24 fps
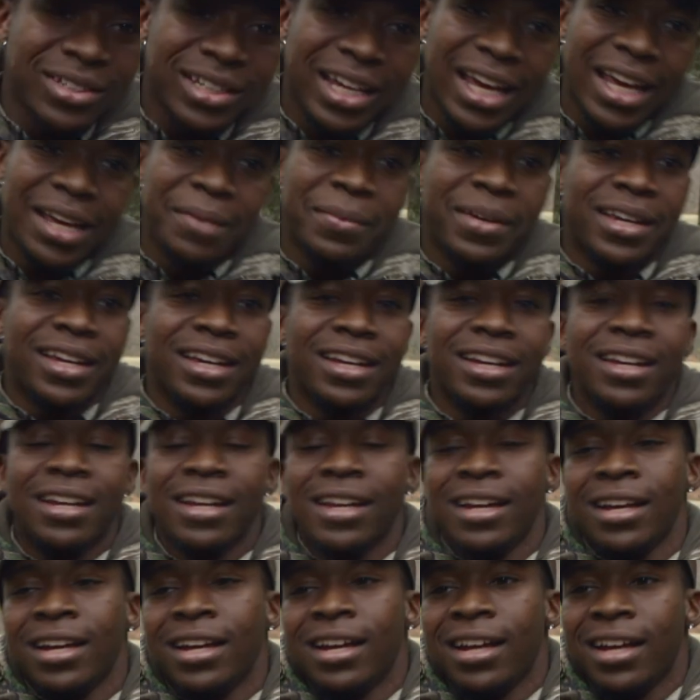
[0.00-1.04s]
came in,
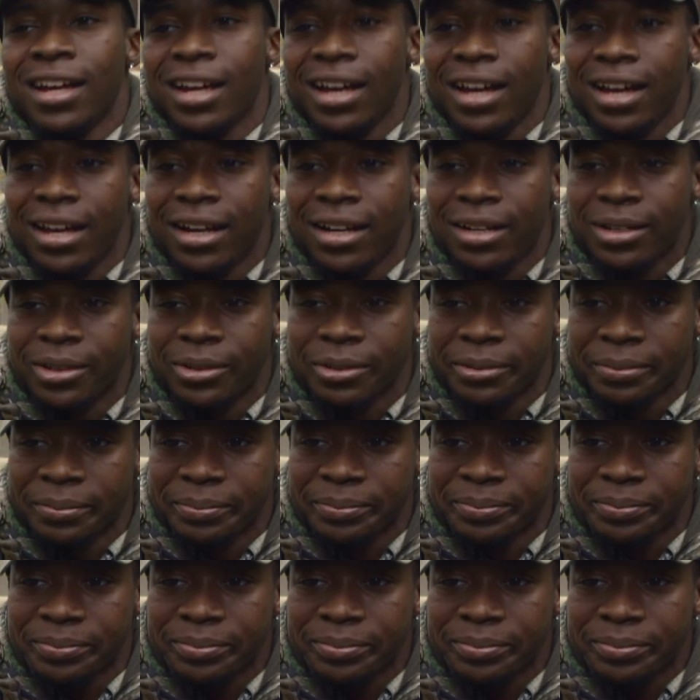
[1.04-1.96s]
and um,